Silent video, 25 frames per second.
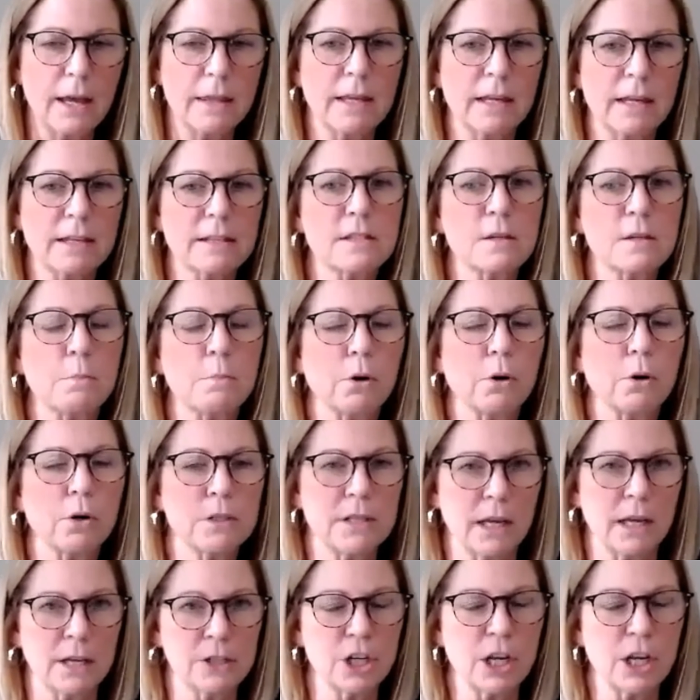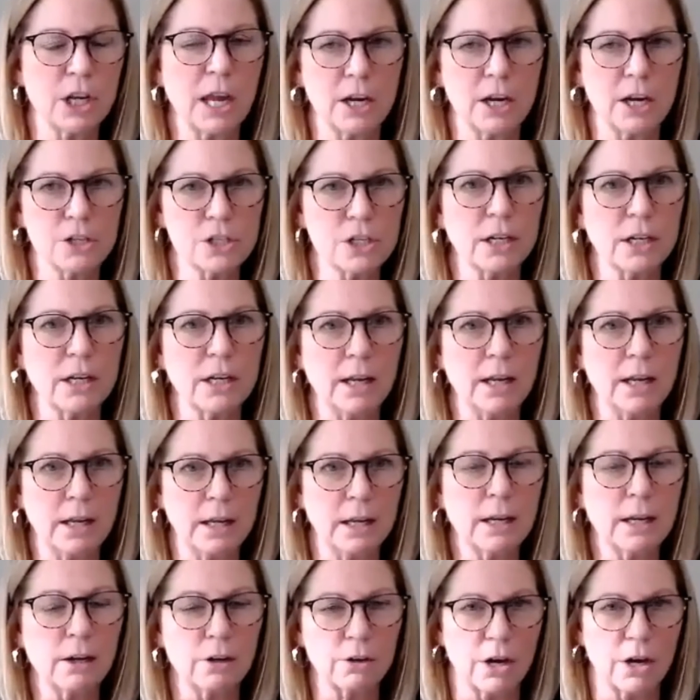that supports education
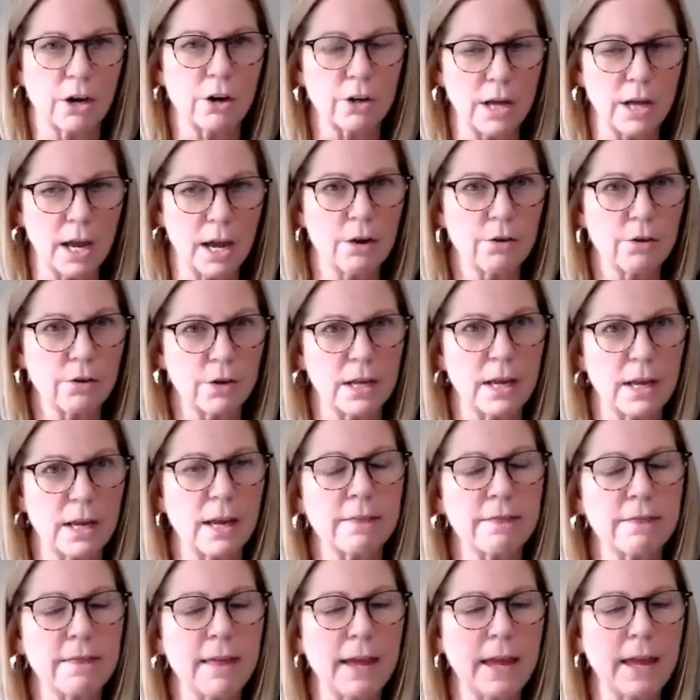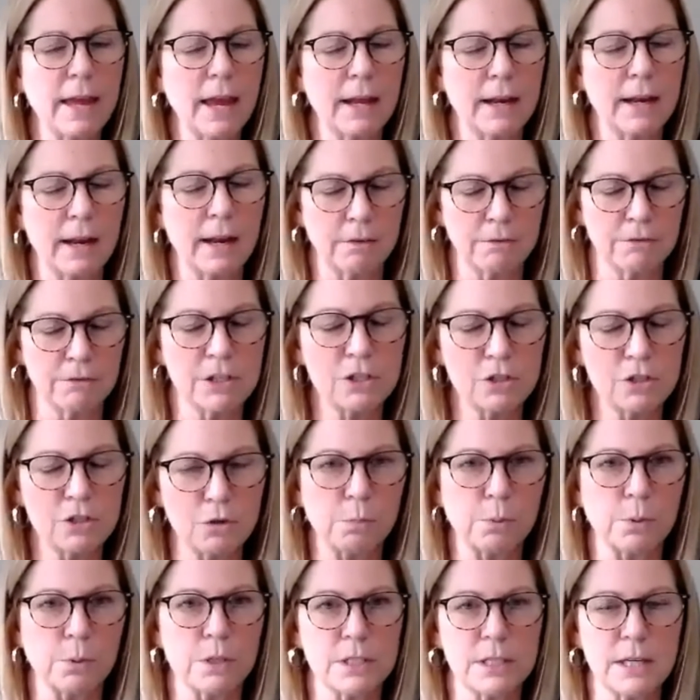in Elkhart County, and they had every
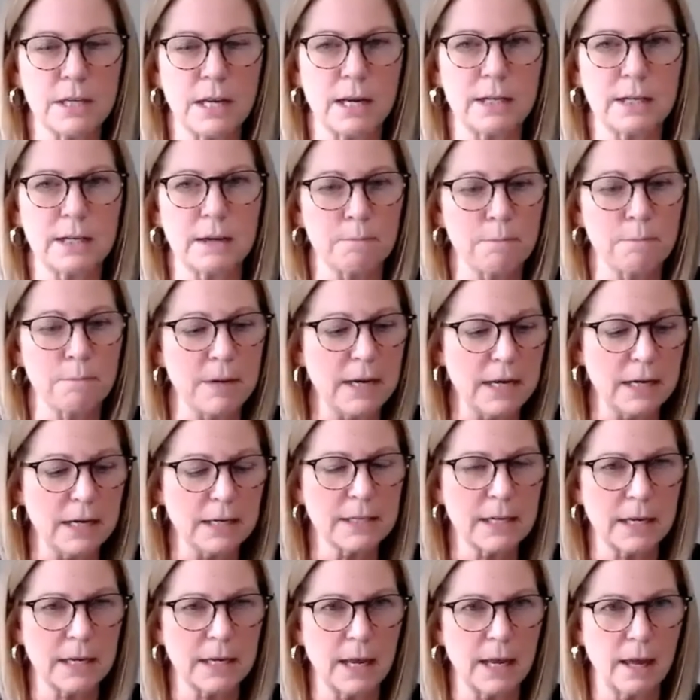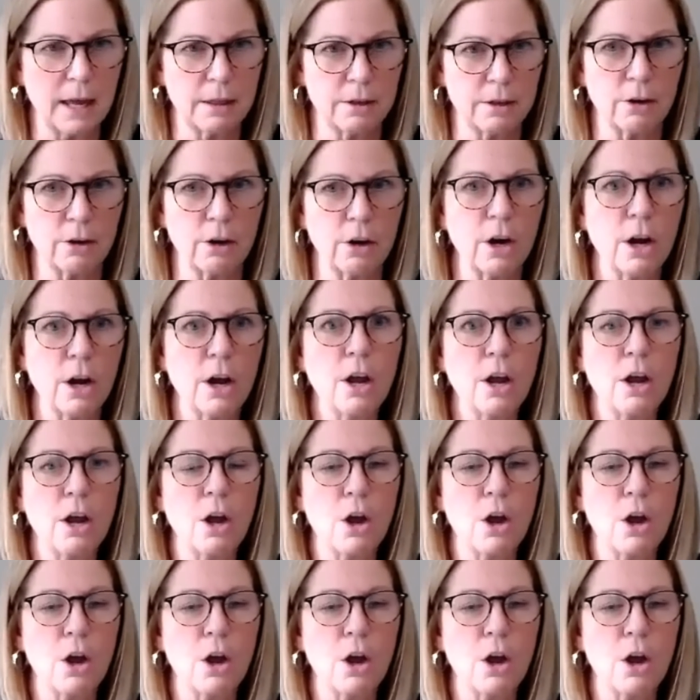superintendent meeting together